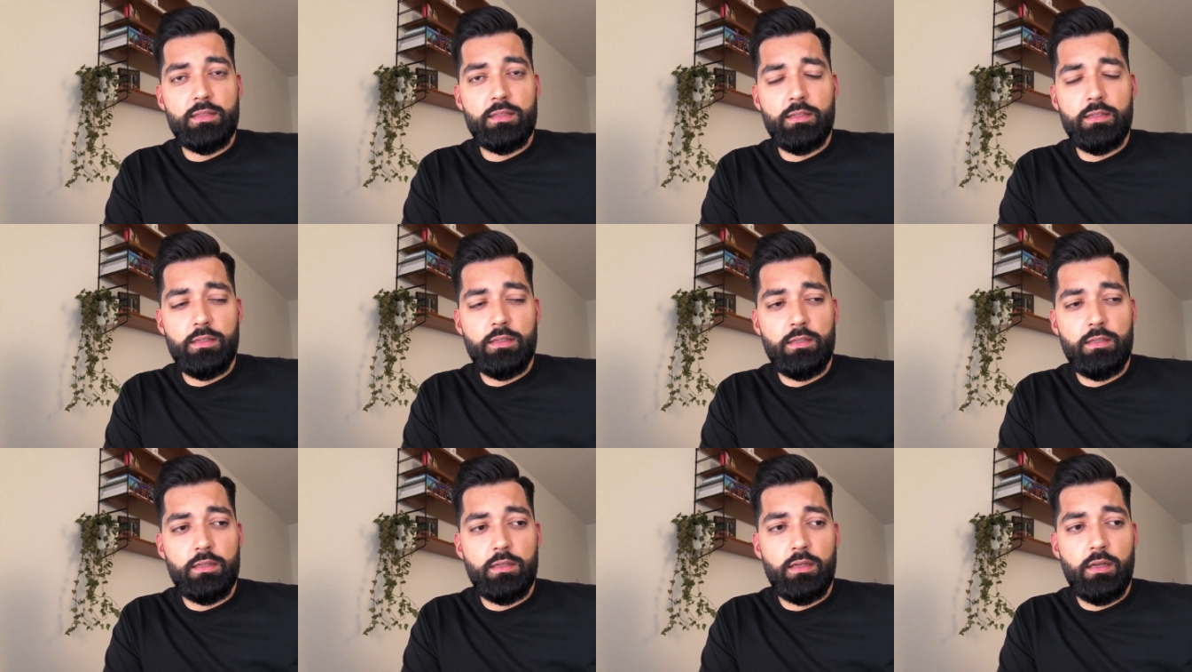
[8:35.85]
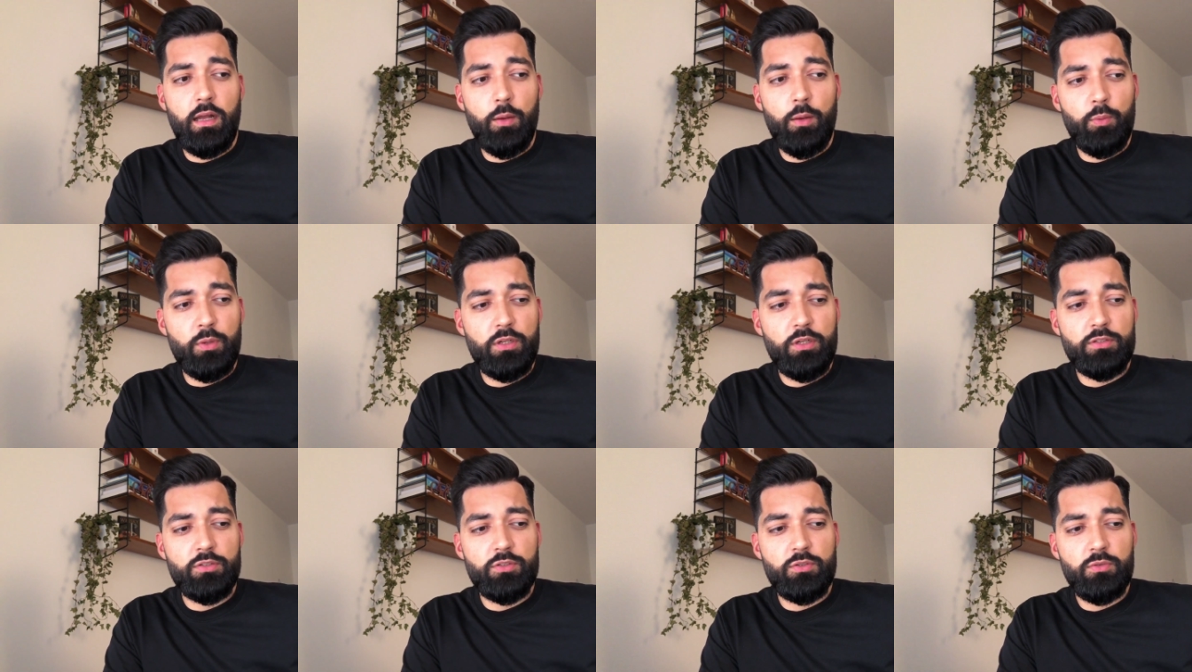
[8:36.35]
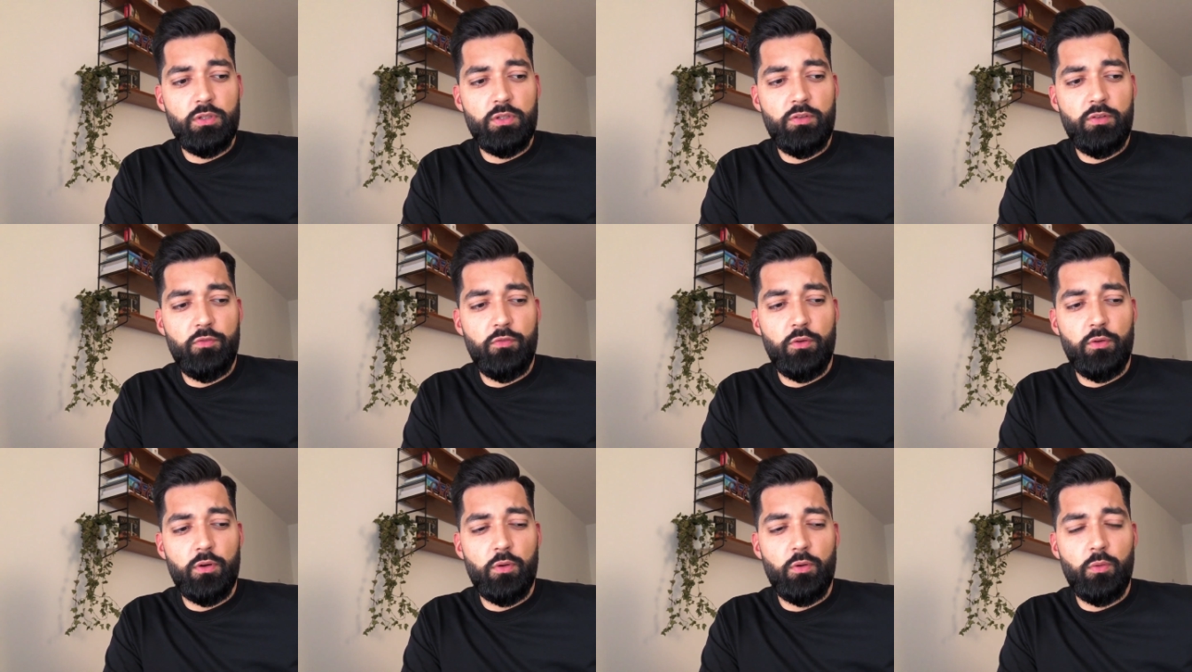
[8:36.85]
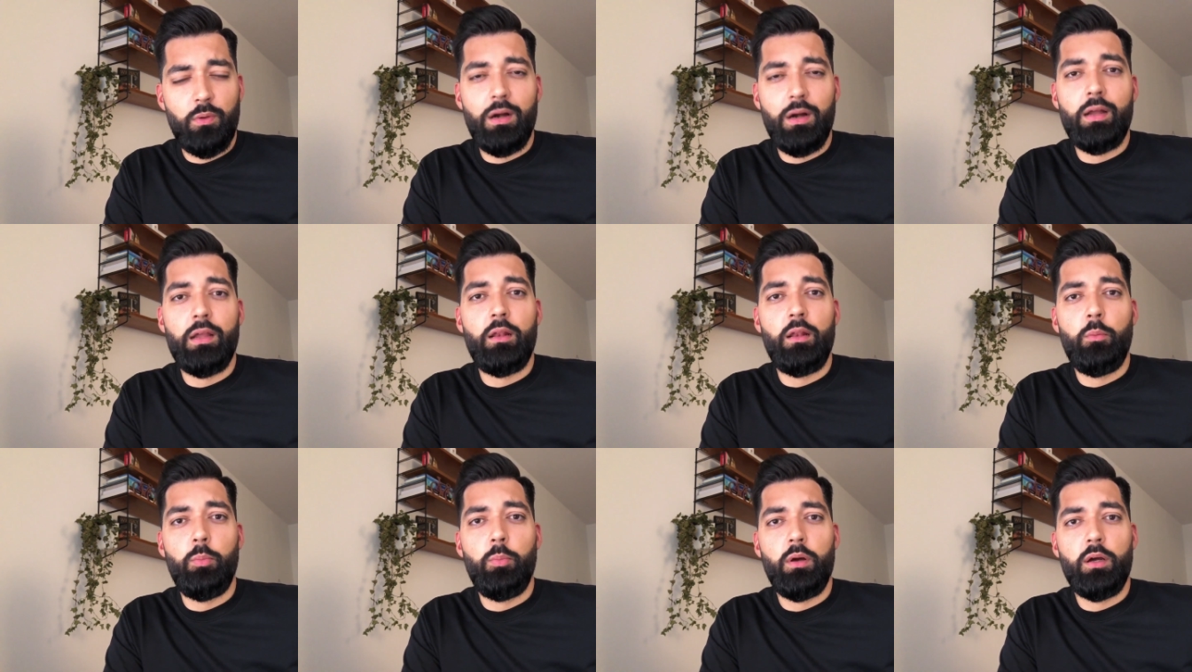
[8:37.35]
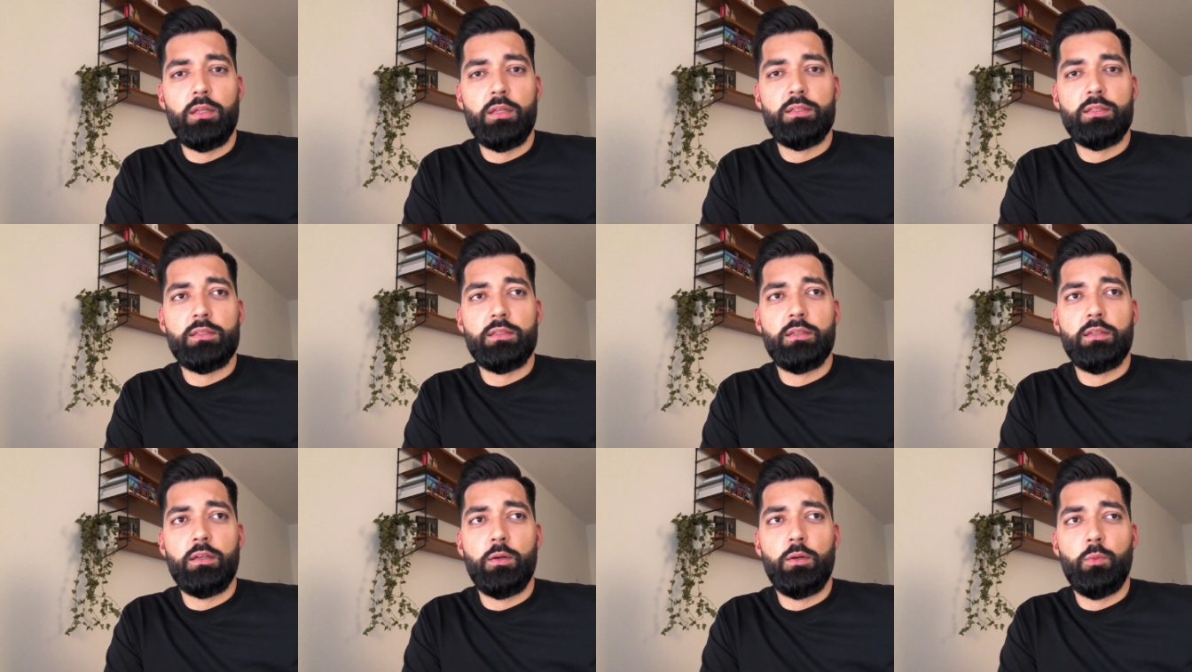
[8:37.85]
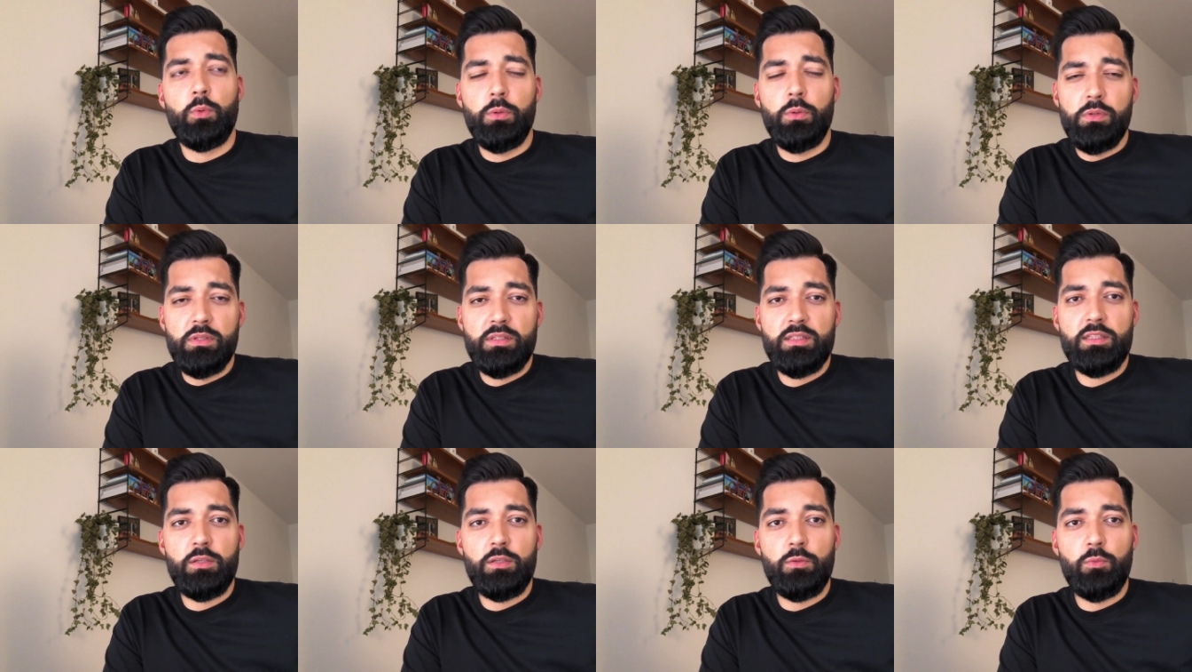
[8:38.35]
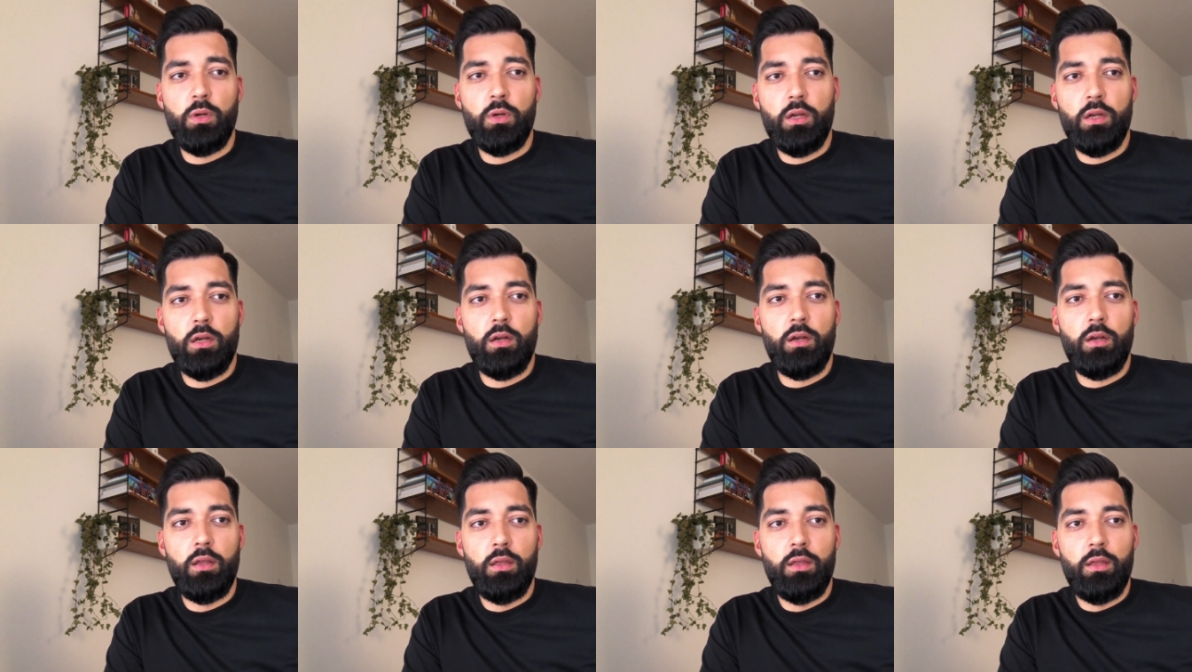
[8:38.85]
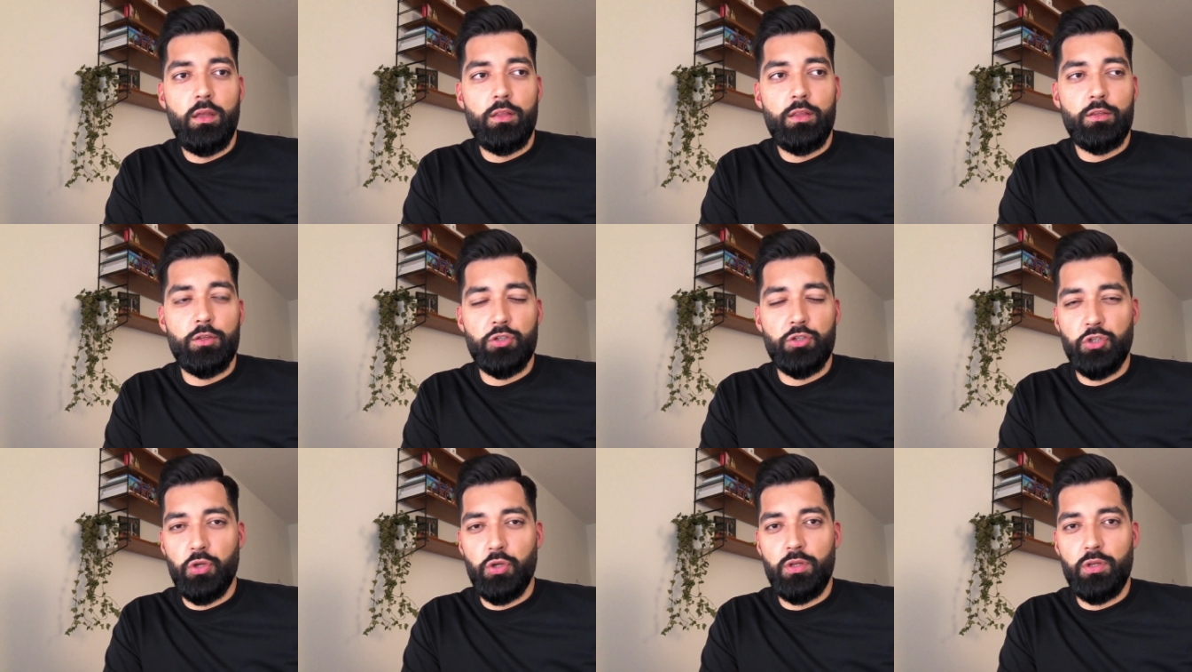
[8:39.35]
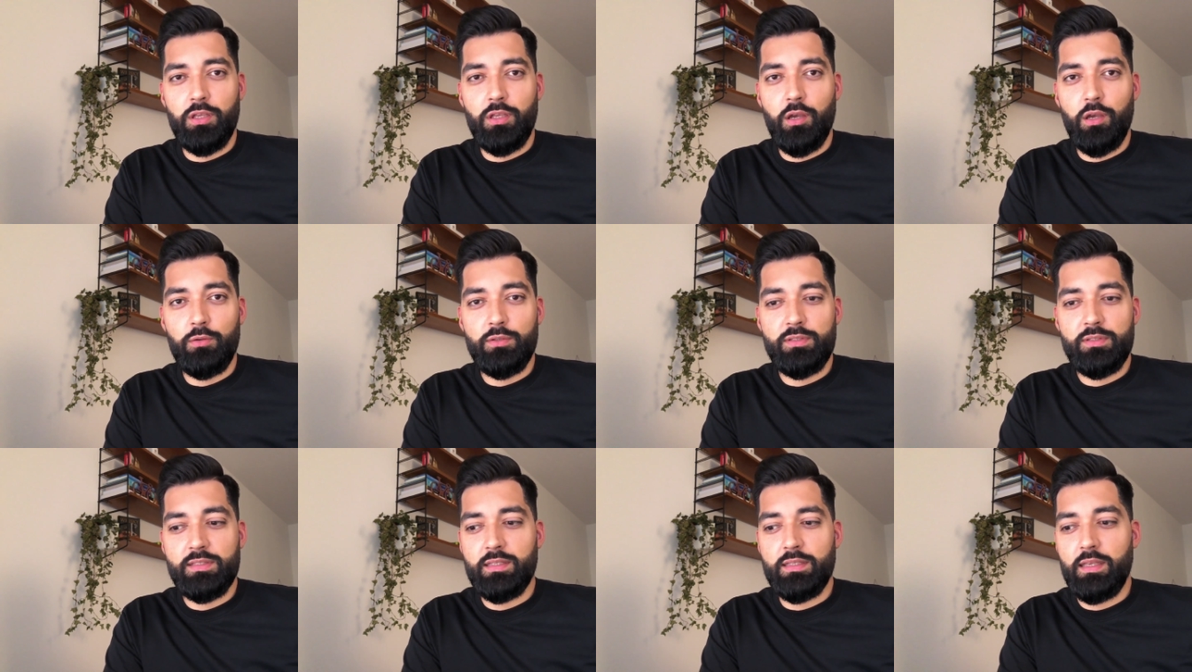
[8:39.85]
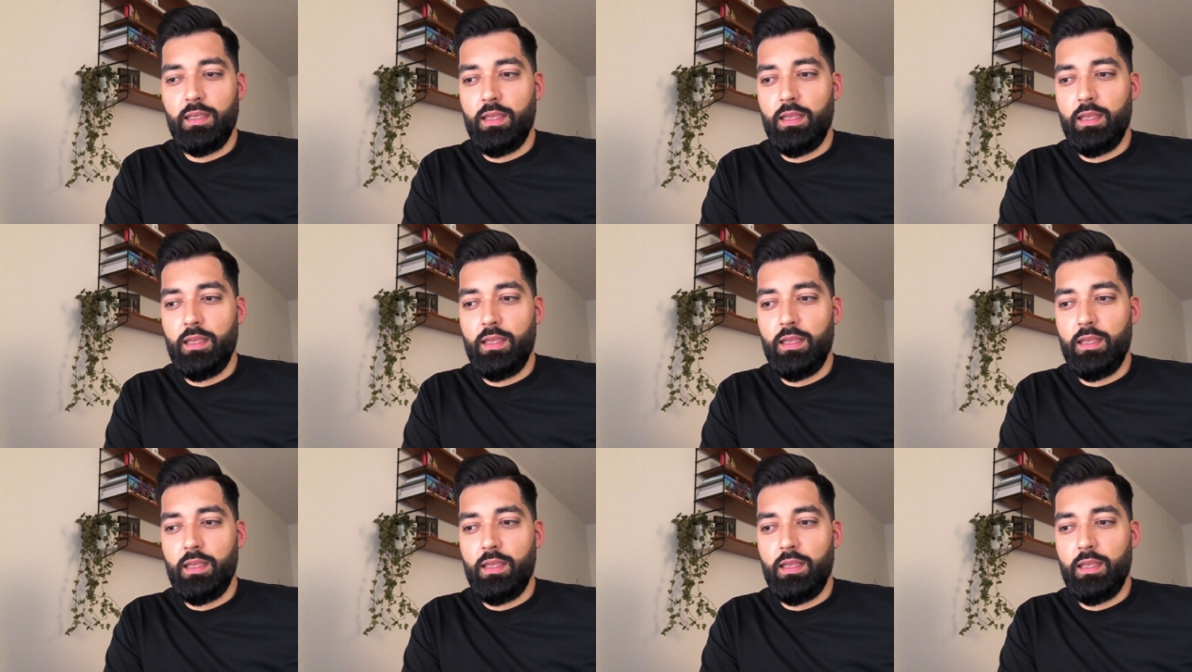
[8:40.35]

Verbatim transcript: Uh, I will not do it for a while, but uh, we will see where the journey goes.